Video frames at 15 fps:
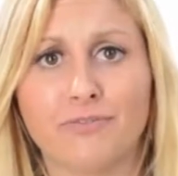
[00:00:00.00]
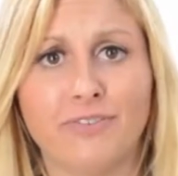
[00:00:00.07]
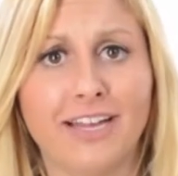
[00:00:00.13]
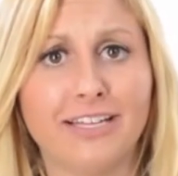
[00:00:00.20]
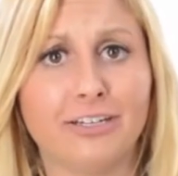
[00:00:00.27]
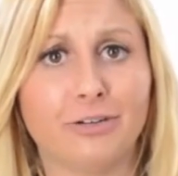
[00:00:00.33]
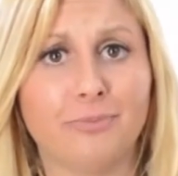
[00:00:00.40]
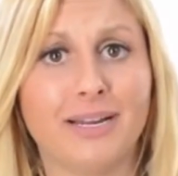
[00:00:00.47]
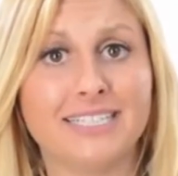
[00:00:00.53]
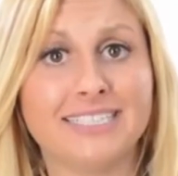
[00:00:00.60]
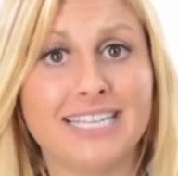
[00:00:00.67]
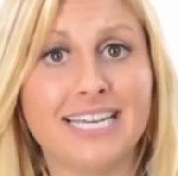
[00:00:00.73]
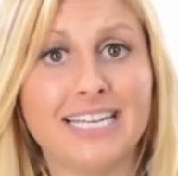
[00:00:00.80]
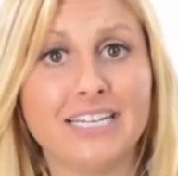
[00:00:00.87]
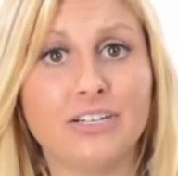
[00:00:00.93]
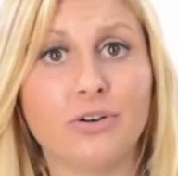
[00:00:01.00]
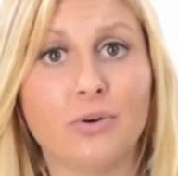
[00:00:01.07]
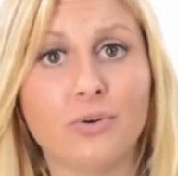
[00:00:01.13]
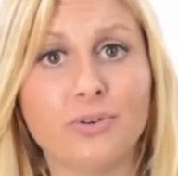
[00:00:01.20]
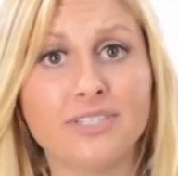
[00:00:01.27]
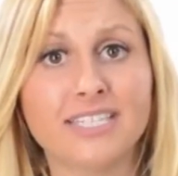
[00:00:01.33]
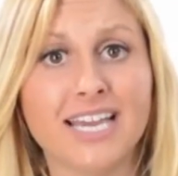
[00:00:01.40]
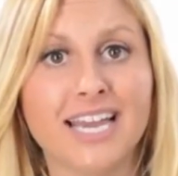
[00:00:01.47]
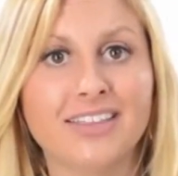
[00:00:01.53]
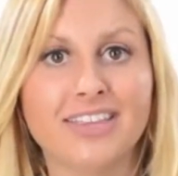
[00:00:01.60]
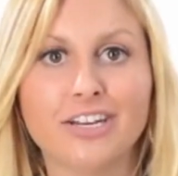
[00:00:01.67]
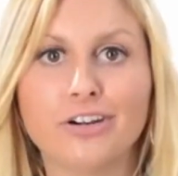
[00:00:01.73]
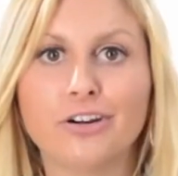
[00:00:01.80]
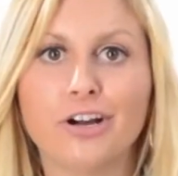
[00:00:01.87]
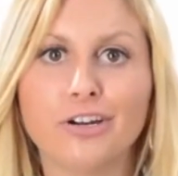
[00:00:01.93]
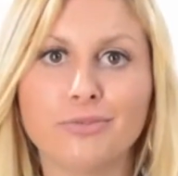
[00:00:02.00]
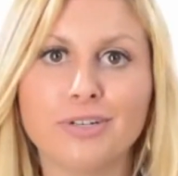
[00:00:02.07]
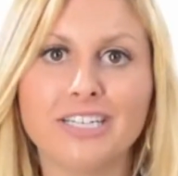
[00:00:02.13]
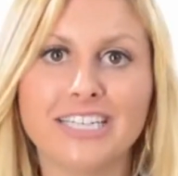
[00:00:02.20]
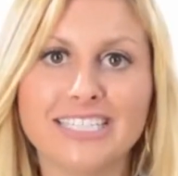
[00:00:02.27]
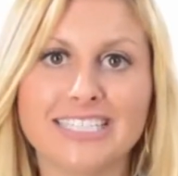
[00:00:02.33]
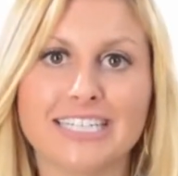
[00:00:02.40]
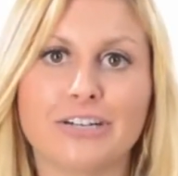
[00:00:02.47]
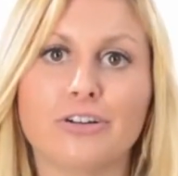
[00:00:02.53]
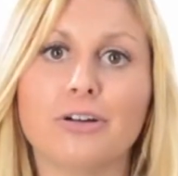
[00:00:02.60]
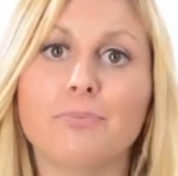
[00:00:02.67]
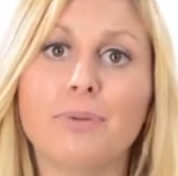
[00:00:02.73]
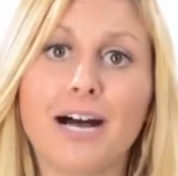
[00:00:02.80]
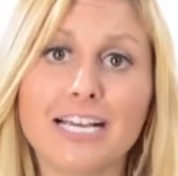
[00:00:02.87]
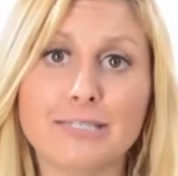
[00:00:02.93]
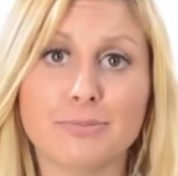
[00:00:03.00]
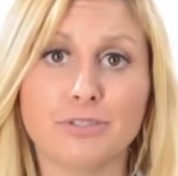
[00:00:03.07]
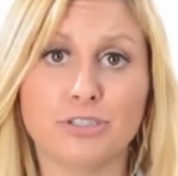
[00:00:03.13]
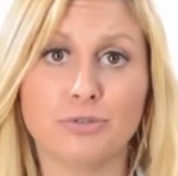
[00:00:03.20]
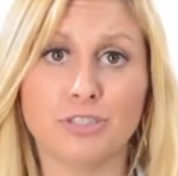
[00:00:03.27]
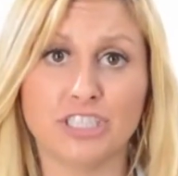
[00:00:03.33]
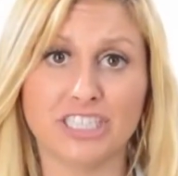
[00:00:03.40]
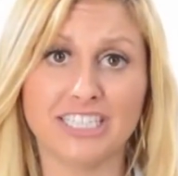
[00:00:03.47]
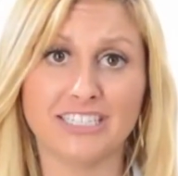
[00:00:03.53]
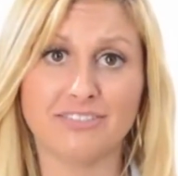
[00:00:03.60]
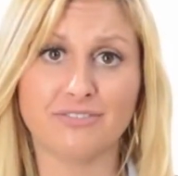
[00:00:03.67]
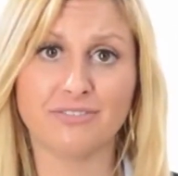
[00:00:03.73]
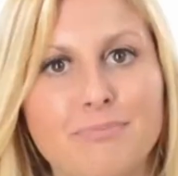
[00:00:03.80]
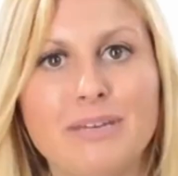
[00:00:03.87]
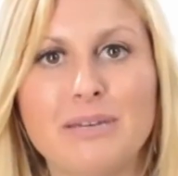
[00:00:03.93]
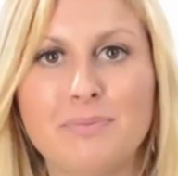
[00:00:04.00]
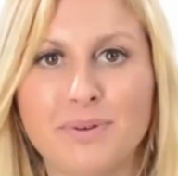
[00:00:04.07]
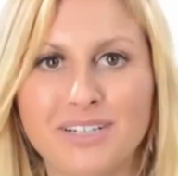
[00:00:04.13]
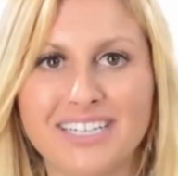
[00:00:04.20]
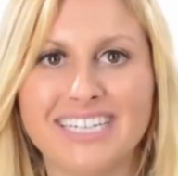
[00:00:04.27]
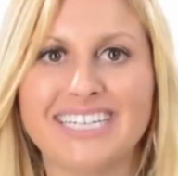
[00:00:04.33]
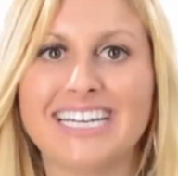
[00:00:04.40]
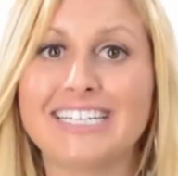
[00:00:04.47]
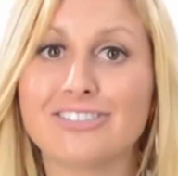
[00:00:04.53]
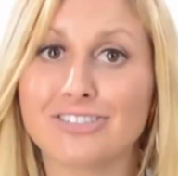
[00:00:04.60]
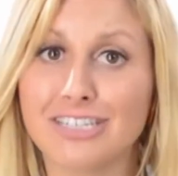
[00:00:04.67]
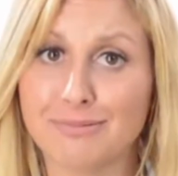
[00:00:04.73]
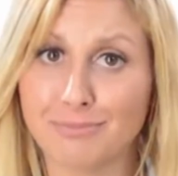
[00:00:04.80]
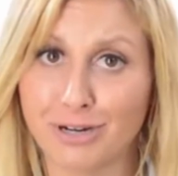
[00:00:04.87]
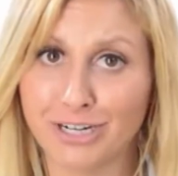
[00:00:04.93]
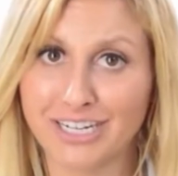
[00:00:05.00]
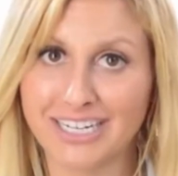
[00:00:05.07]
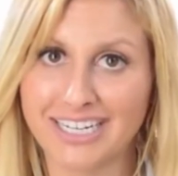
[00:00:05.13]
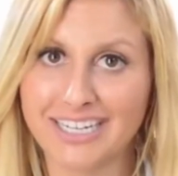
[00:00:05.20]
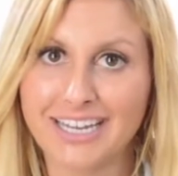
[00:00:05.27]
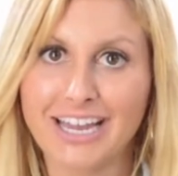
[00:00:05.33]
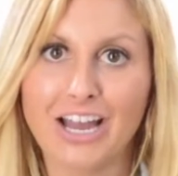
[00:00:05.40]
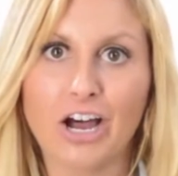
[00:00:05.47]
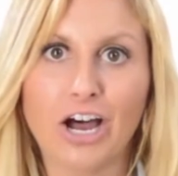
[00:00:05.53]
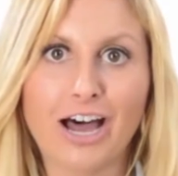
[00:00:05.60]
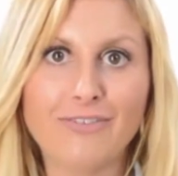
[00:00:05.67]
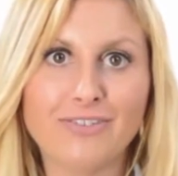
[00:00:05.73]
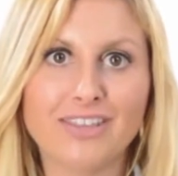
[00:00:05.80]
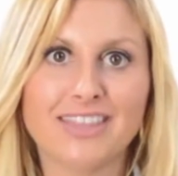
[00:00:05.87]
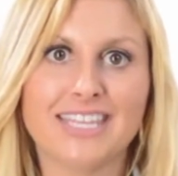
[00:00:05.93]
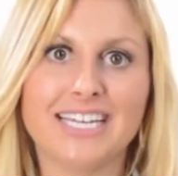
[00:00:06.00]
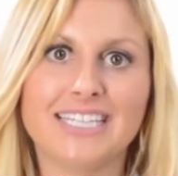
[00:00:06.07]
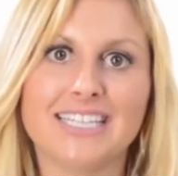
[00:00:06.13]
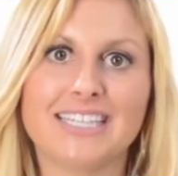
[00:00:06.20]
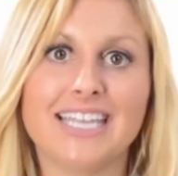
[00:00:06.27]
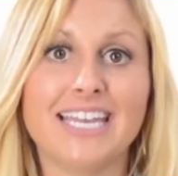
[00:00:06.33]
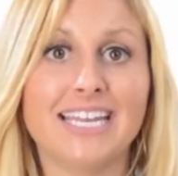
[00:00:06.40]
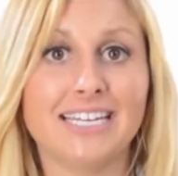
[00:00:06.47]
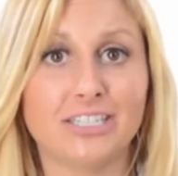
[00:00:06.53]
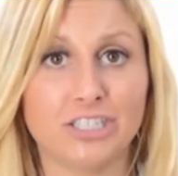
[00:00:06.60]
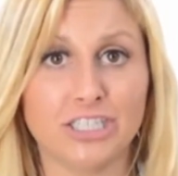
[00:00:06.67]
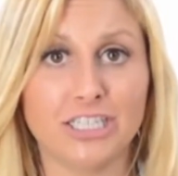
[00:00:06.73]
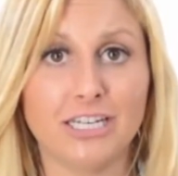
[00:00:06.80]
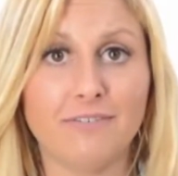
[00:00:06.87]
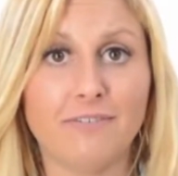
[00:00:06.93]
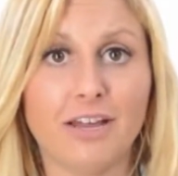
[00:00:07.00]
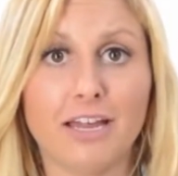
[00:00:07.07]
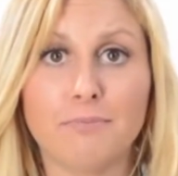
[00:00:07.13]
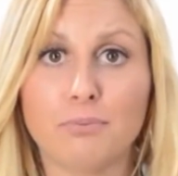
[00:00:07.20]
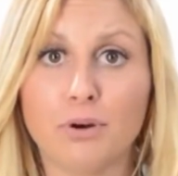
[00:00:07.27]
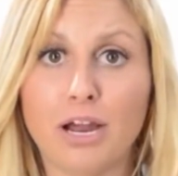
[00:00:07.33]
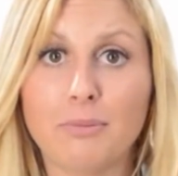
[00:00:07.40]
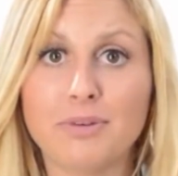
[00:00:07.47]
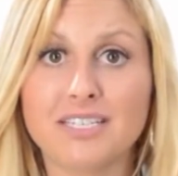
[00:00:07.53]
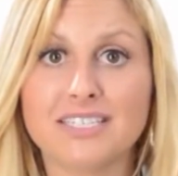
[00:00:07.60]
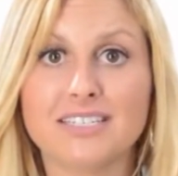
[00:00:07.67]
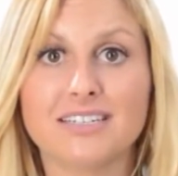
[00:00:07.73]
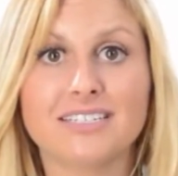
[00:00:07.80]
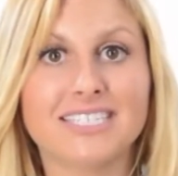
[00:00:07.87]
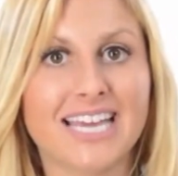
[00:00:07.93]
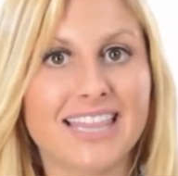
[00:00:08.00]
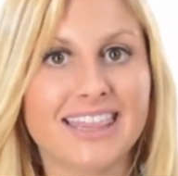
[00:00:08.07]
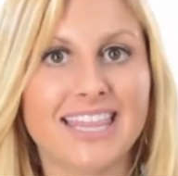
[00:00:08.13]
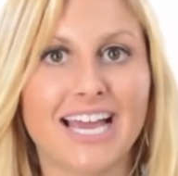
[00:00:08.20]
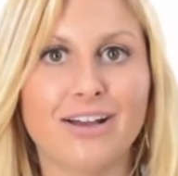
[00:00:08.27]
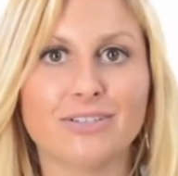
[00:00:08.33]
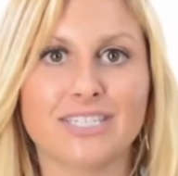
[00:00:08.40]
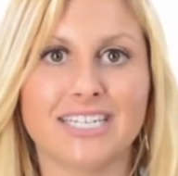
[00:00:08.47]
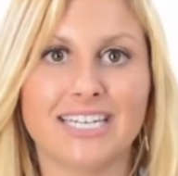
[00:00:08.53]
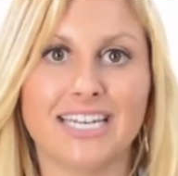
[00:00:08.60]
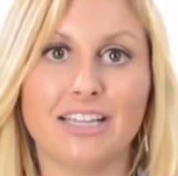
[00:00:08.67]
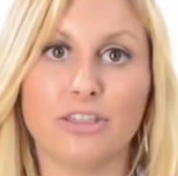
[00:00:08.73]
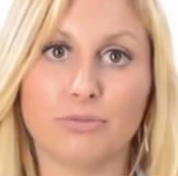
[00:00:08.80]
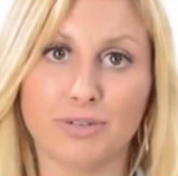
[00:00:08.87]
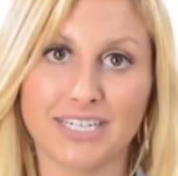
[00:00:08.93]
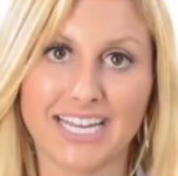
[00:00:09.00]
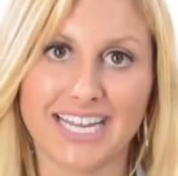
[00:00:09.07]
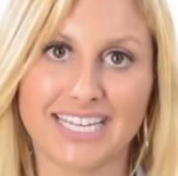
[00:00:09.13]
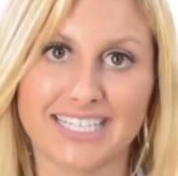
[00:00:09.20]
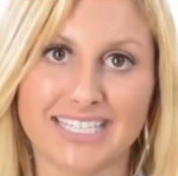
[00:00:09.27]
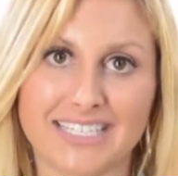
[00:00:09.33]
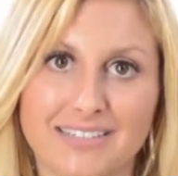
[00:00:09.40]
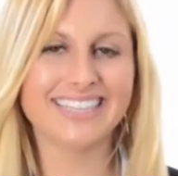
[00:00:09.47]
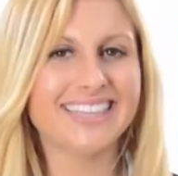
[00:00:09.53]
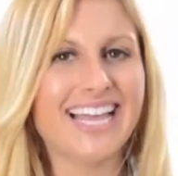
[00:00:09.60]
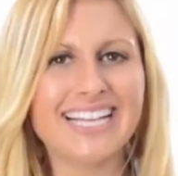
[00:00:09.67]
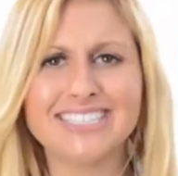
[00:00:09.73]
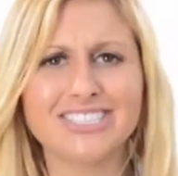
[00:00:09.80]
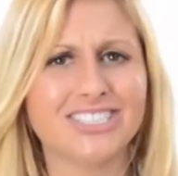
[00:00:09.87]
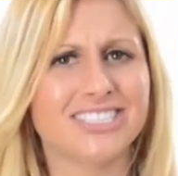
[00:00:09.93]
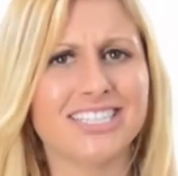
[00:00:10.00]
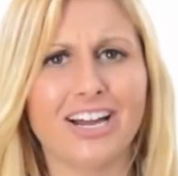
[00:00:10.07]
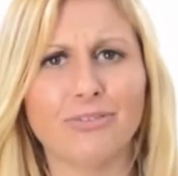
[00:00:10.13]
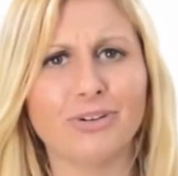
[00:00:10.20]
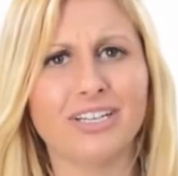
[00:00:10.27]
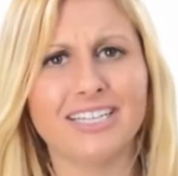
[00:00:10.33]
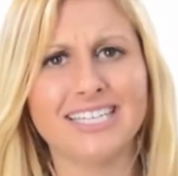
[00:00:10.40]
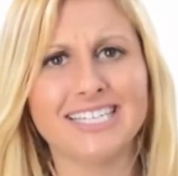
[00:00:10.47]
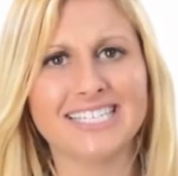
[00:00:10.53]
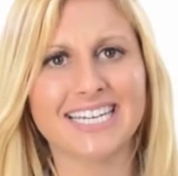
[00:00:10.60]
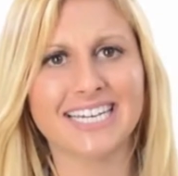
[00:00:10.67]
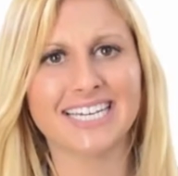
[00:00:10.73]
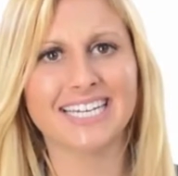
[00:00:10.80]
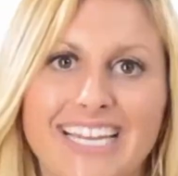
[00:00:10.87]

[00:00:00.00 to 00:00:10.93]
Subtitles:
failure by setting goals that are unrealistic or impossible to achieve. People in internet marketing often think that they can achieve a promised 10,000 in 3 days. That's just not realistic.